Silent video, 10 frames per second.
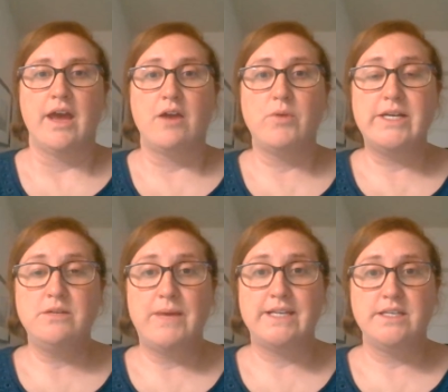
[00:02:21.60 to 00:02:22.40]
A
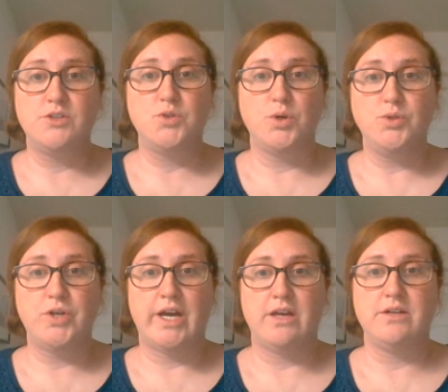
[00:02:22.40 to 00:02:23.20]
randomized control
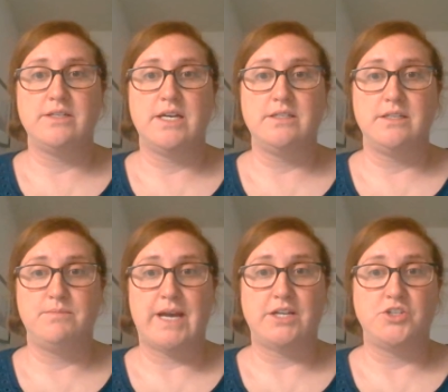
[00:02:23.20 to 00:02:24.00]
trial conducted
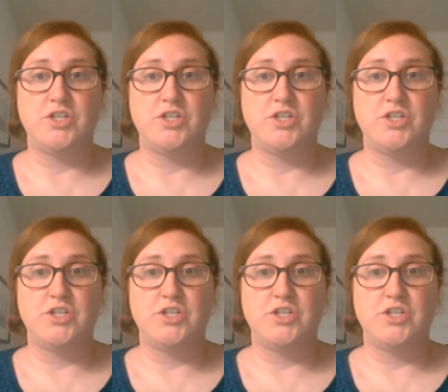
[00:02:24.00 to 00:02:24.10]
by